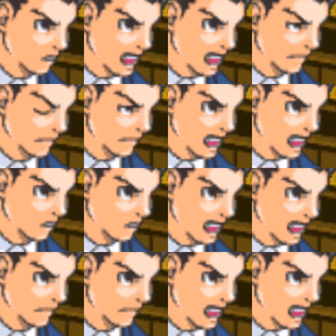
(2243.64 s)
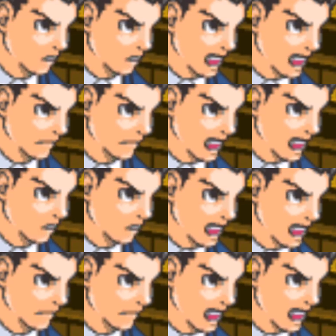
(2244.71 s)
Proof enough for you, Mr.
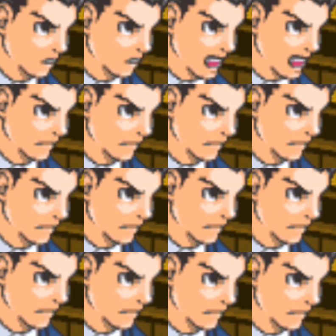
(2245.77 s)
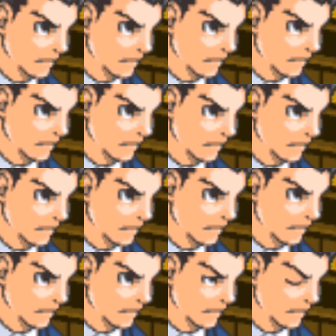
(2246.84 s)
Sot? Or should I say, Mr.
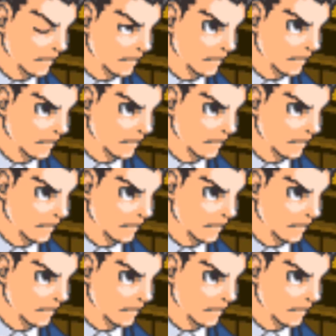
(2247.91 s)
Did It?